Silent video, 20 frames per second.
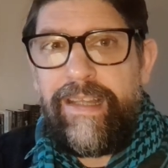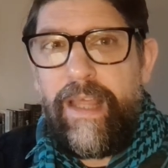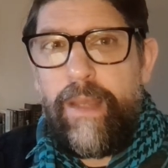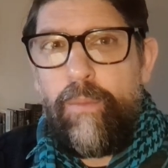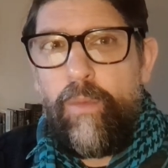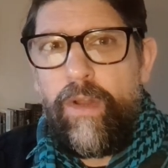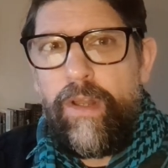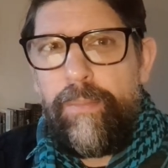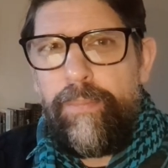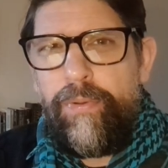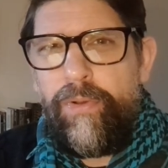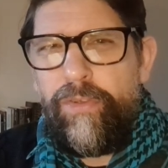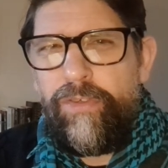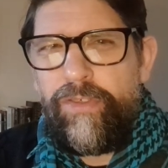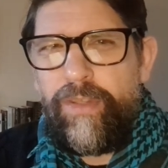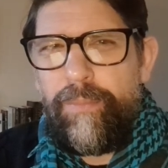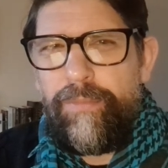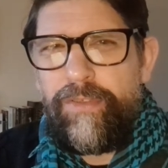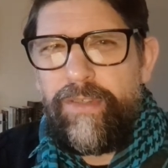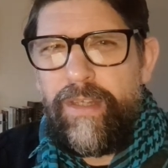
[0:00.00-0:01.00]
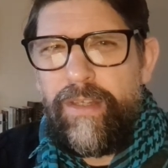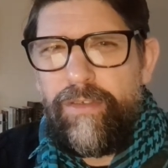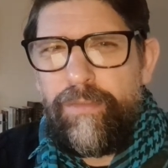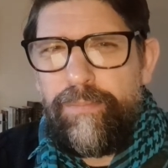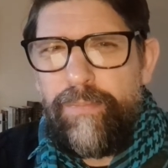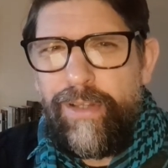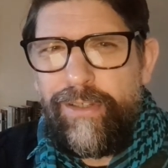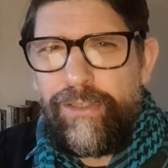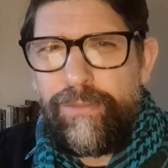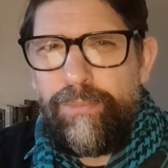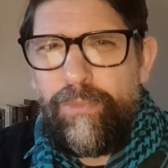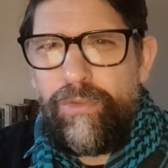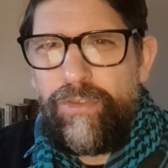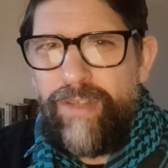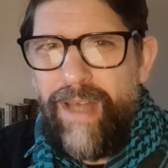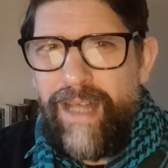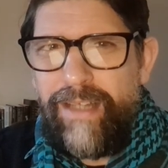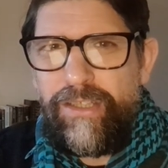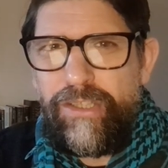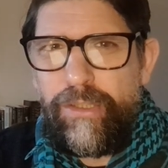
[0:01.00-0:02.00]
They want to put something that's much more
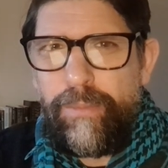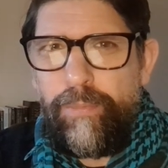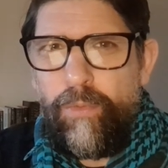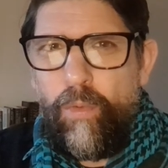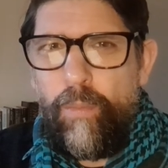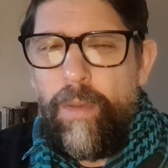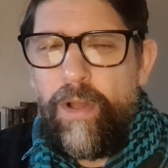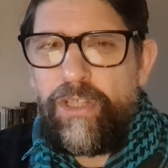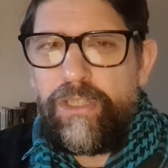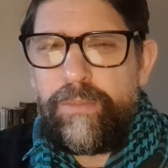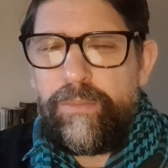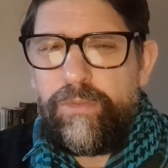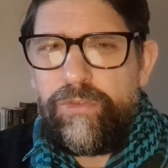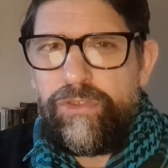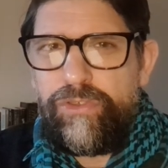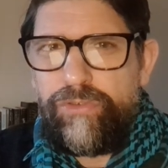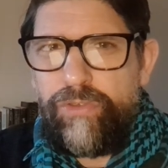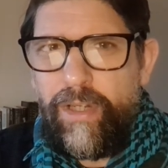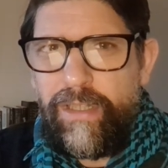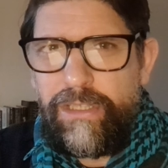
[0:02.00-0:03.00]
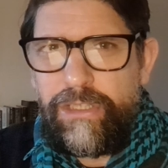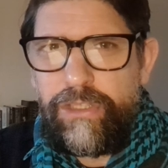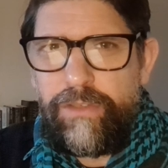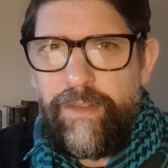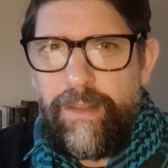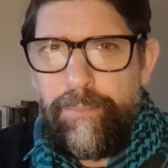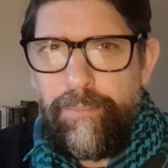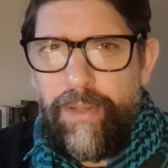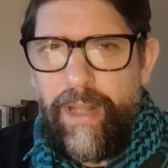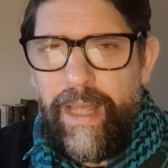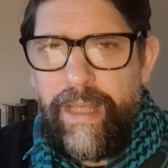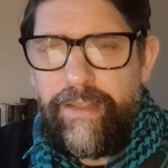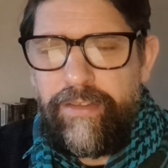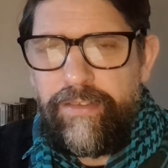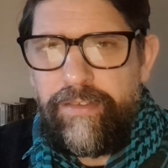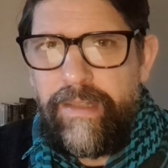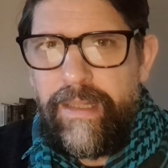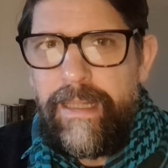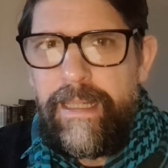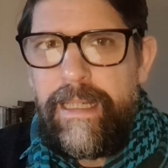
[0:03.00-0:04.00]
tangible, much more structure in
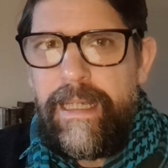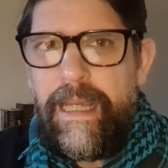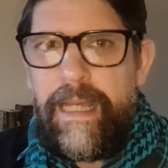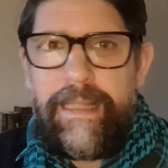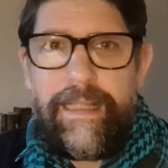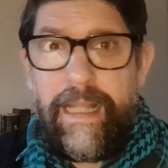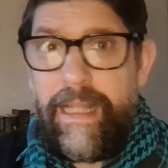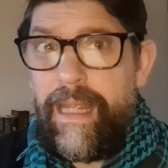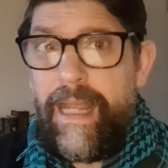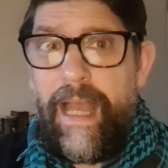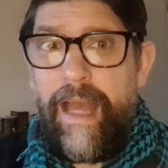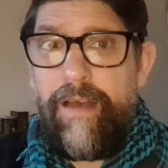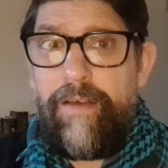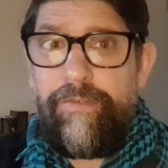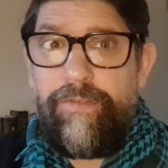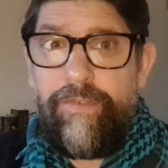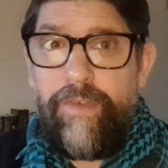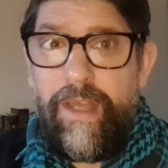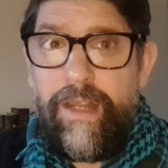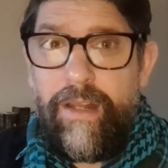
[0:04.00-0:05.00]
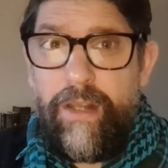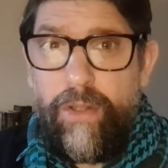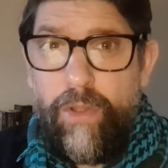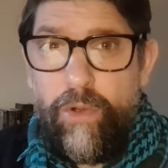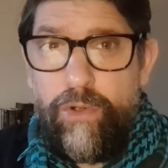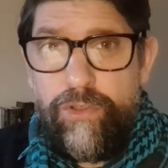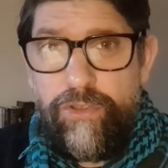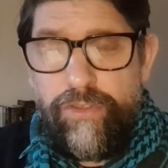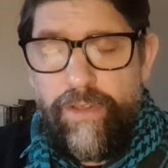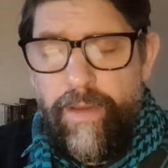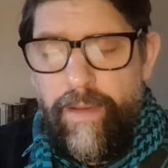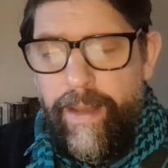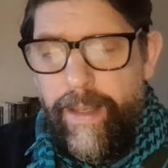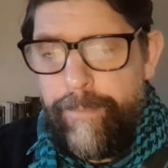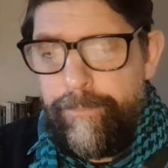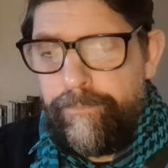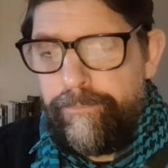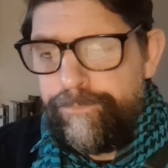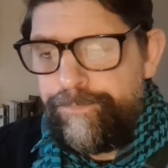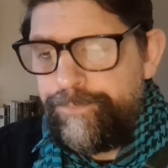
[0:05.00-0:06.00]
place than they have in a long
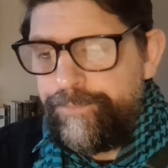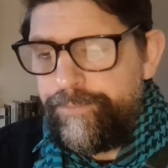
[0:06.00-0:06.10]
time,